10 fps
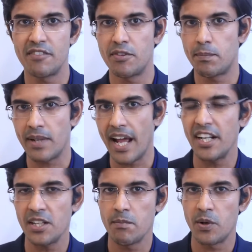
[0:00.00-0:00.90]
If you plan
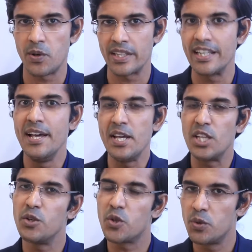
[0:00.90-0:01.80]
it in the morning,
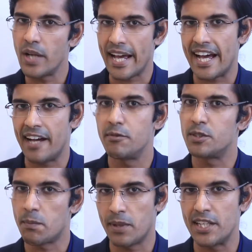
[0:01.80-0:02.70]
you could have
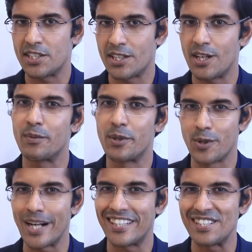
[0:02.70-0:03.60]
the pleasure of
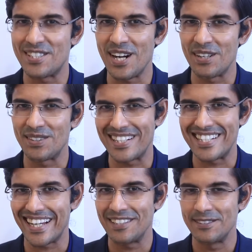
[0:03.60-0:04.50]
great things done on the day.